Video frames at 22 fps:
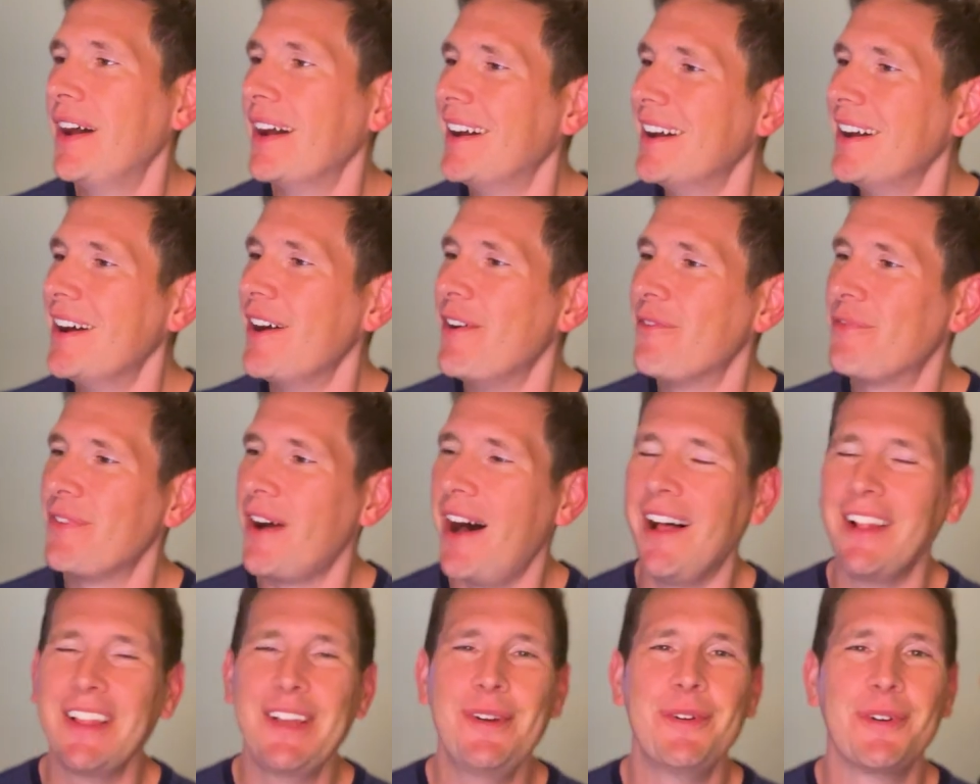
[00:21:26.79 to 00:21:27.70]
of
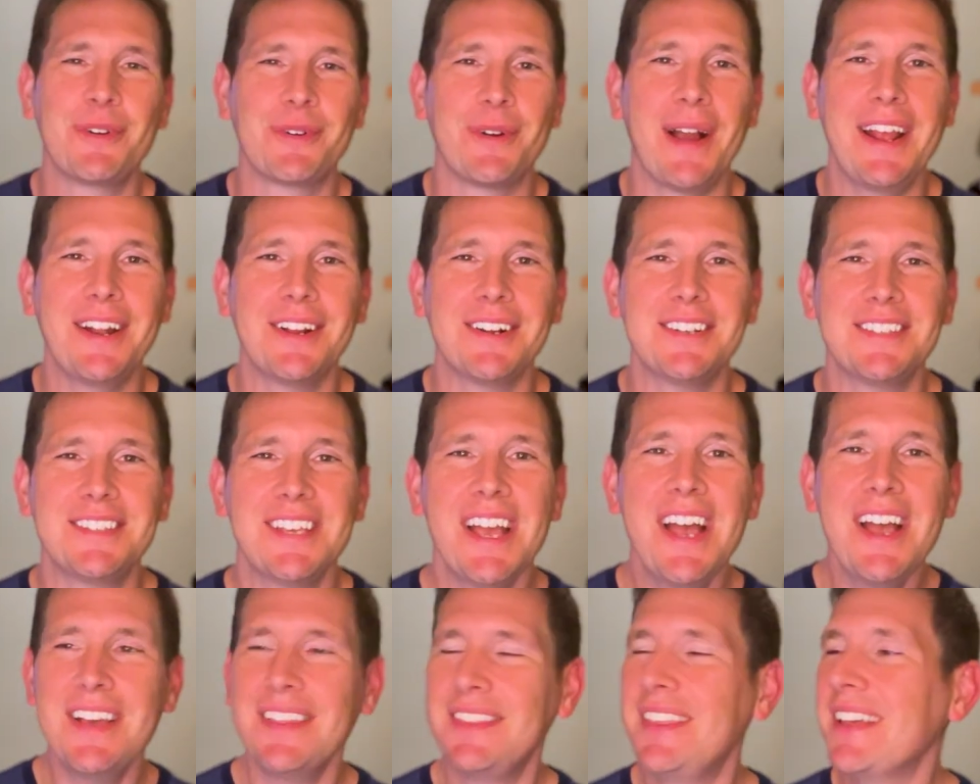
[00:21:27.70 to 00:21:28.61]
Hollywood writers
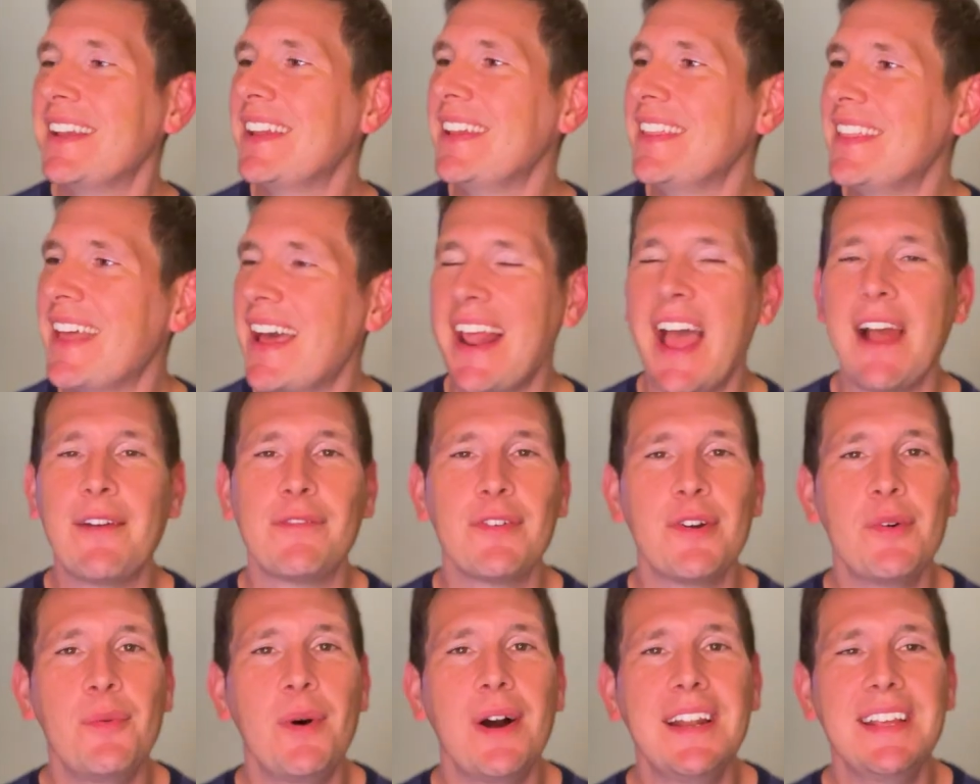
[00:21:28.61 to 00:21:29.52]
thinking that
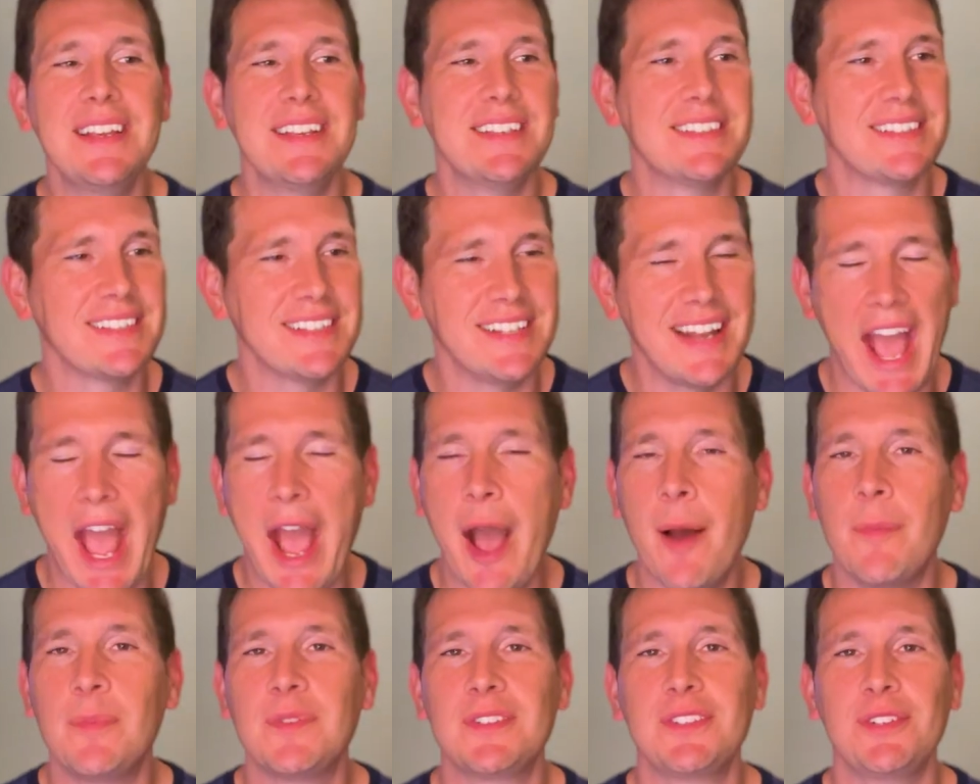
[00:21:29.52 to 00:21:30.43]
everyone is an
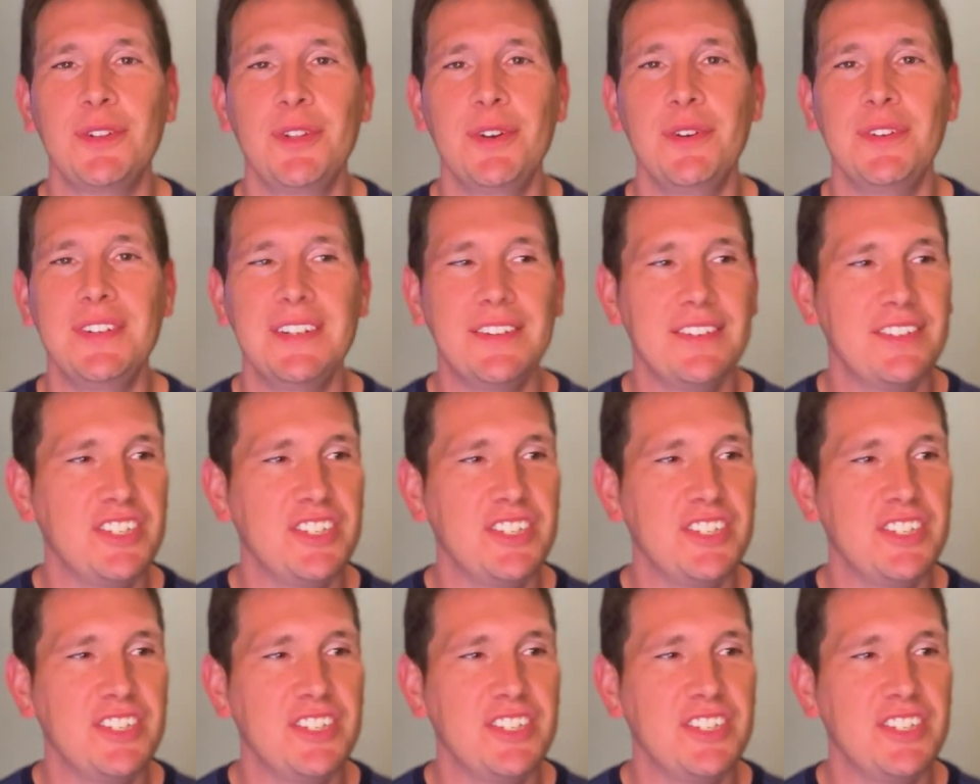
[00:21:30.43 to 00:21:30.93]
absolute